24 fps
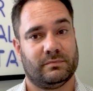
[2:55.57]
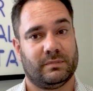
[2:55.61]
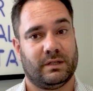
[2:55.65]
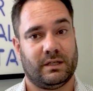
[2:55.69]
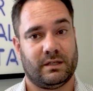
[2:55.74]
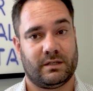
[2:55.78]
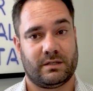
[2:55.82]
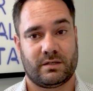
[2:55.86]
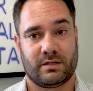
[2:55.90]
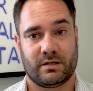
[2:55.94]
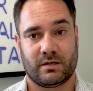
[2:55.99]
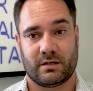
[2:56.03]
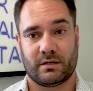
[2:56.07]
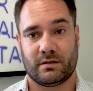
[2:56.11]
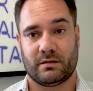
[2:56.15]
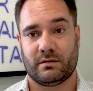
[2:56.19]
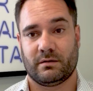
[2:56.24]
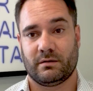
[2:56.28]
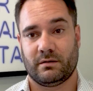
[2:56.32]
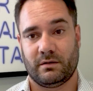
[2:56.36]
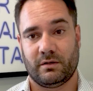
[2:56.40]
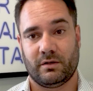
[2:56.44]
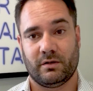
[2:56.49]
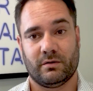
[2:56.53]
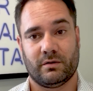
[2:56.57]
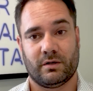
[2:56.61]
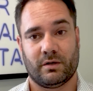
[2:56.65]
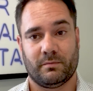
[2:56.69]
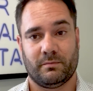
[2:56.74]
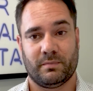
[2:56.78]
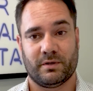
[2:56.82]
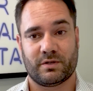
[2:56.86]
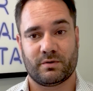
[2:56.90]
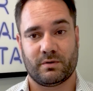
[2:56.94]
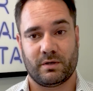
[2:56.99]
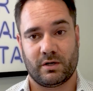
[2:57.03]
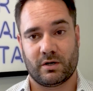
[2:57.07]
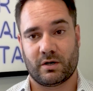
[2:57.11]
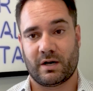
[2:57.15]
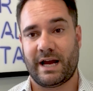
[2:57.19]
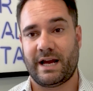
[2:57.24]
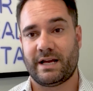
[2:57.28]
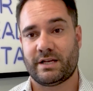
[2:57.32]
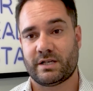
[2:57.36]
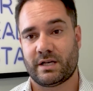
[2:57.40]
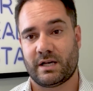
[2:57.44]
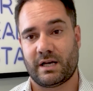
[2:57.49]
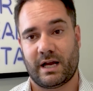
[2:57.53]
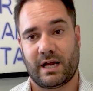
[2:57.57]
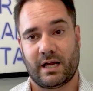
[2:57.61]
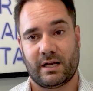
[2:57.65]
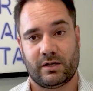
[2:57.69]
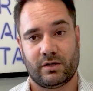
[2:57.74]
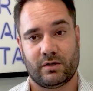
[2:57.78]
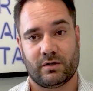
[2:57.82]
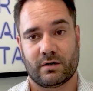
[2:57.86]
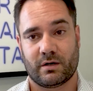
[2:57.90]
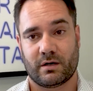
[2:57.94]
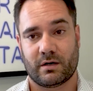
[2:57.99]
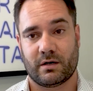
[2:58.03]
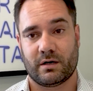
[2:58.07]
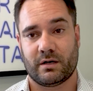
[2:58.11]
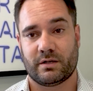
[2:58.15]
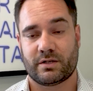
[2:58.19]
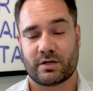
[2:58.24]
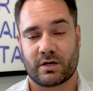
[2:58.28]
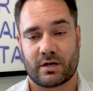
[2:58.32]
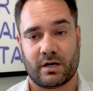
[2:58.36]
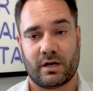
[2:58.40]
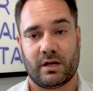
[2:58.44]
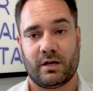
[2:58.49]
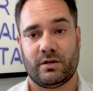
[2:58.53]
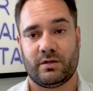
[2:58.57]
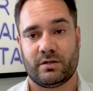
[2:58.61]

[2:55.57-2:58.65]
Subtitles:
it's between your agent and your attorney.